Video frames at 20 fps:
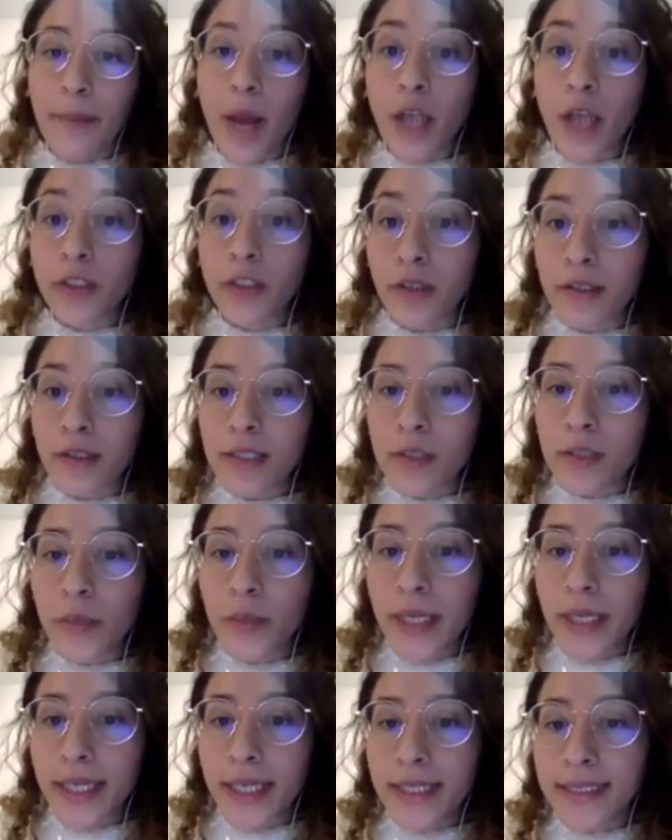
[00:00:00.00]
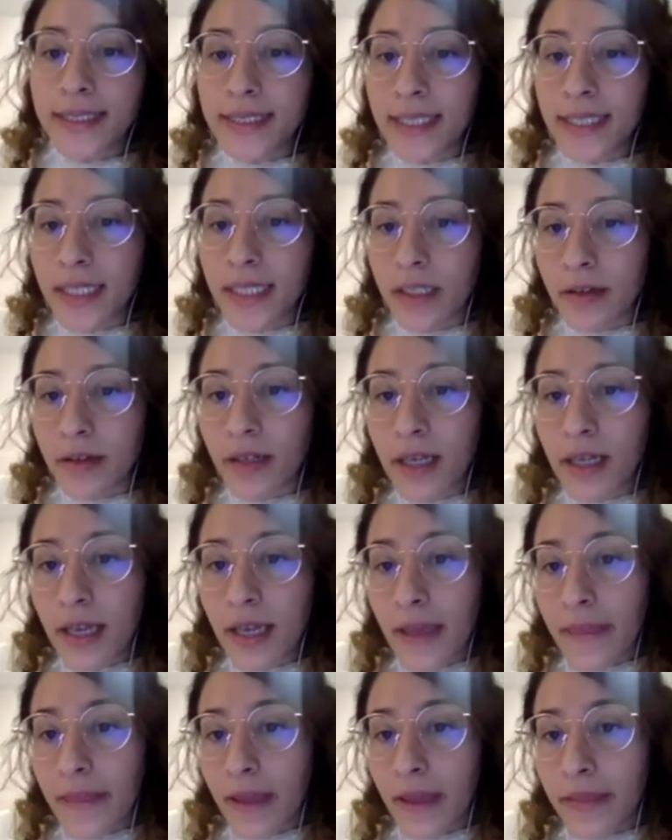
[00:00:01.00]
adults, we can see here
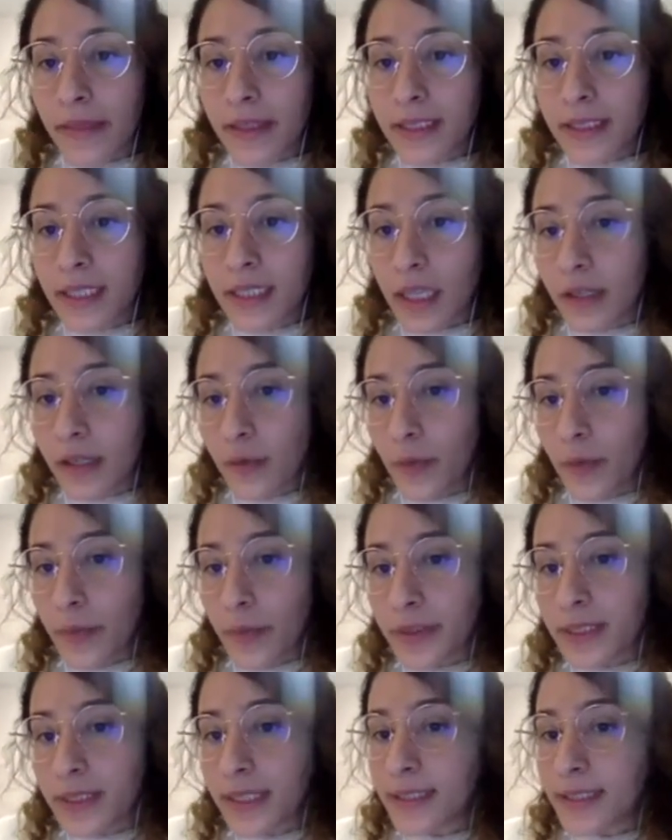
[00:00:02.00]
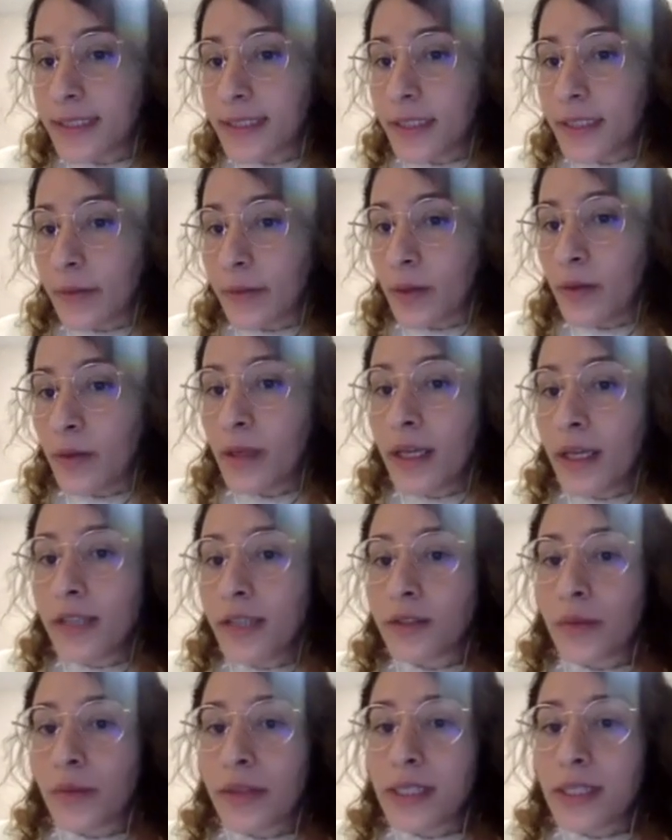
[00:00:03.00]
that this line represents 0.
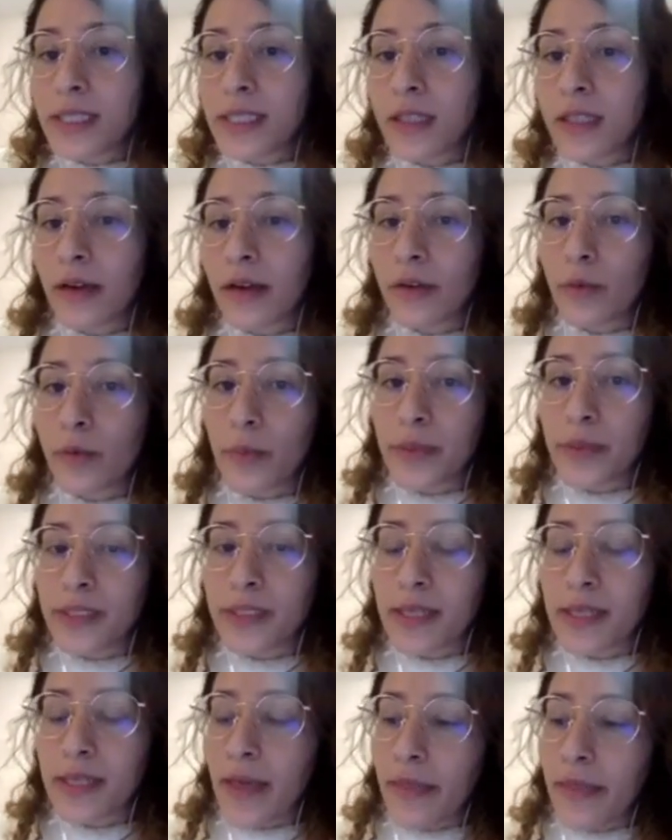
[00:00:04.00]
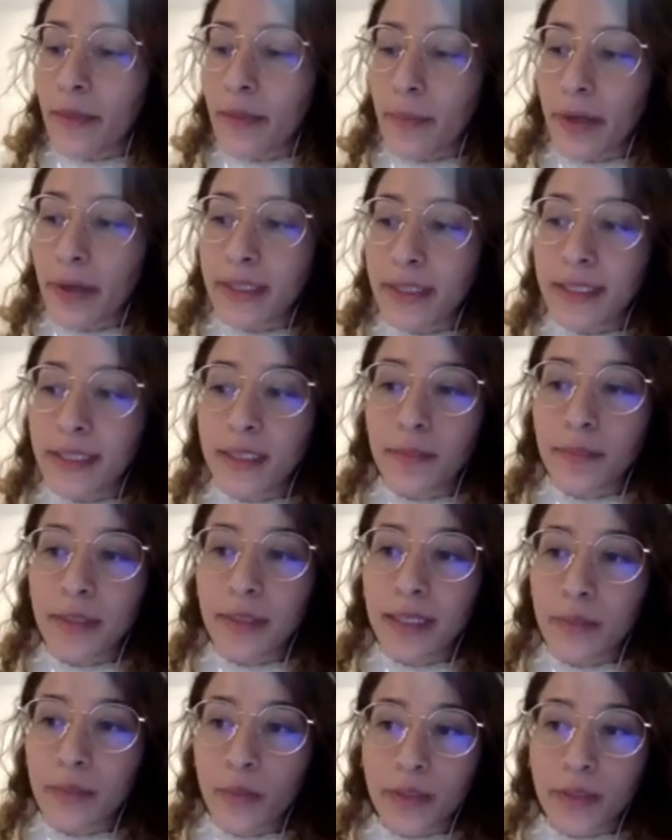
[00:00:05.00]
So this line represents that the
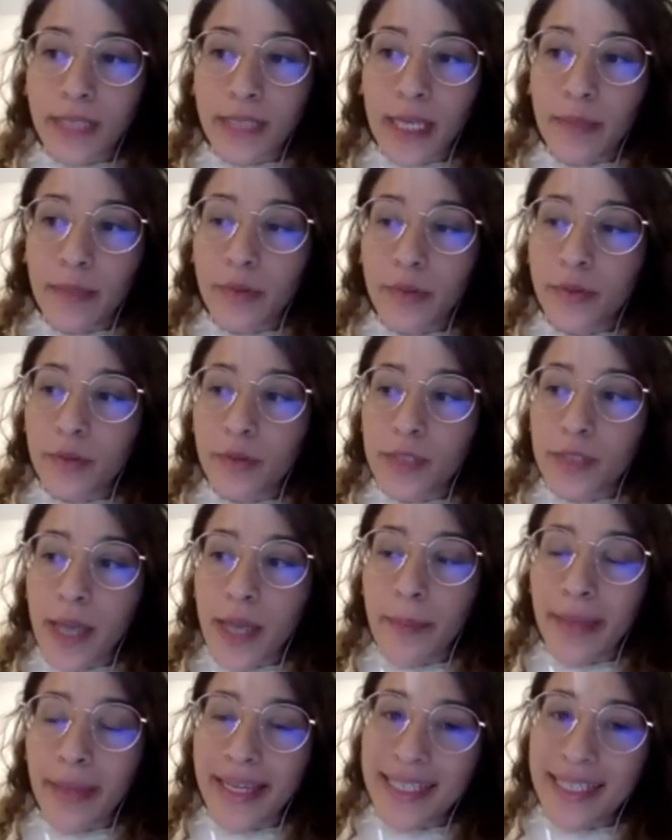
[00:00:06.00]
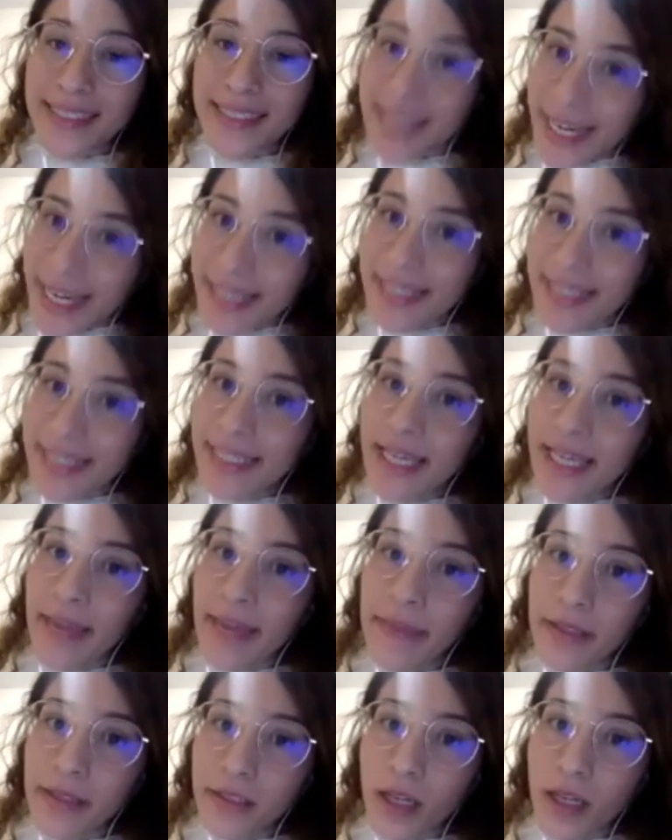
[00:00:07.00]
participant was able to tap exactly
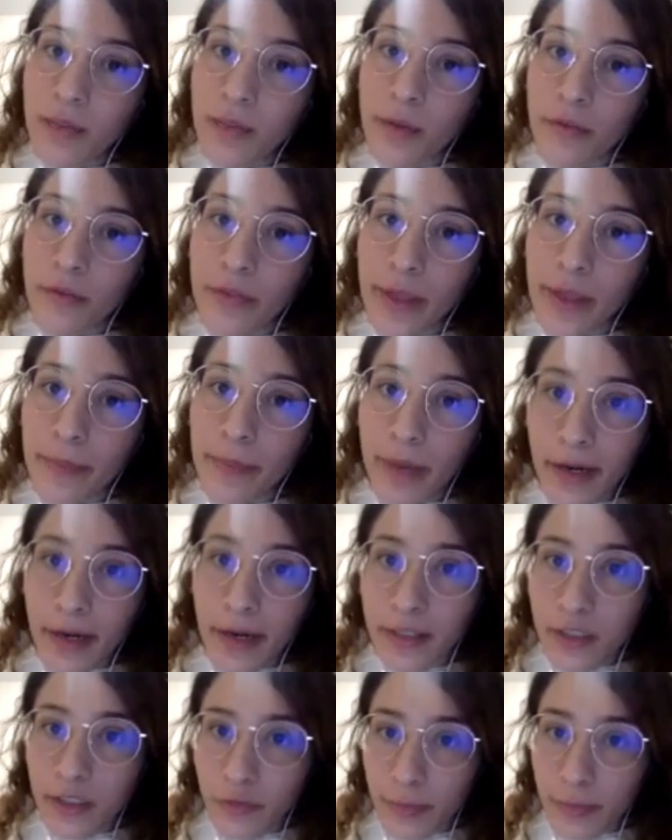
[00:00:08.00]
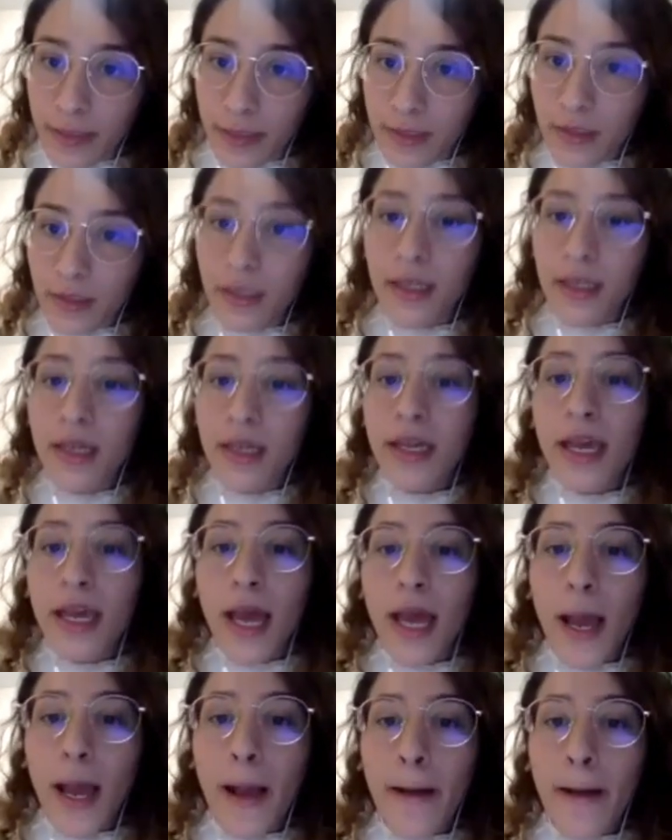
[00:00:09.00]
at the time of the imperative beat.
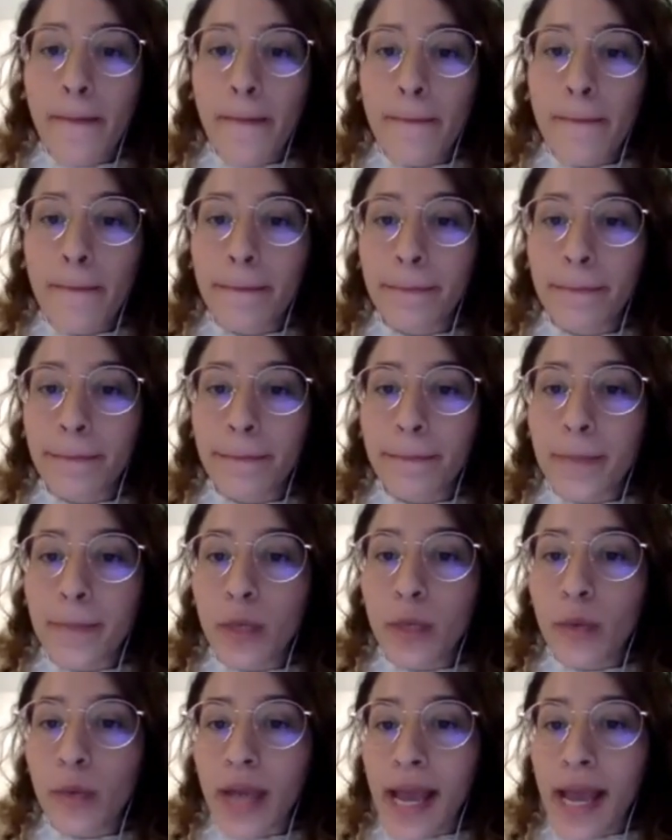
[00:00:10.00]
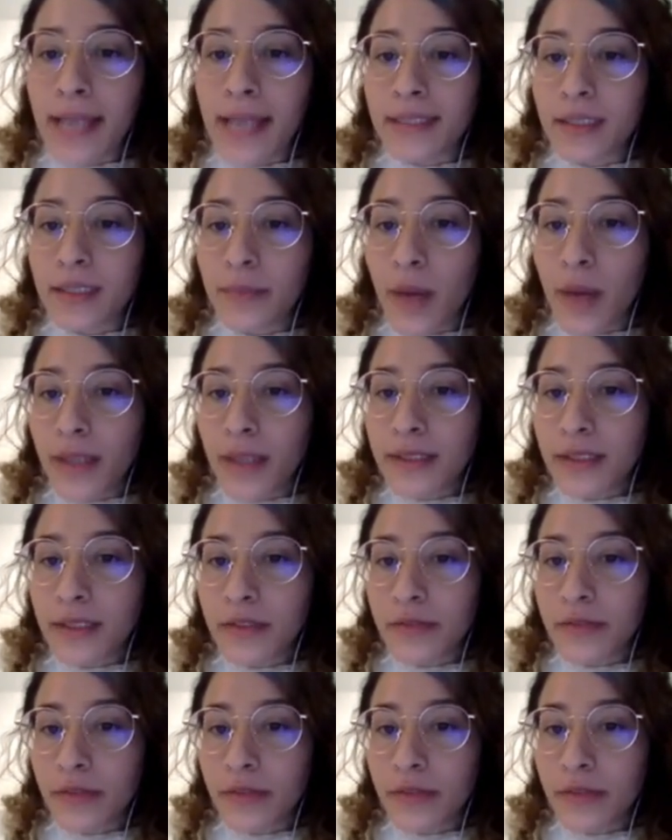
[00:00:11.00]
Whereas the positive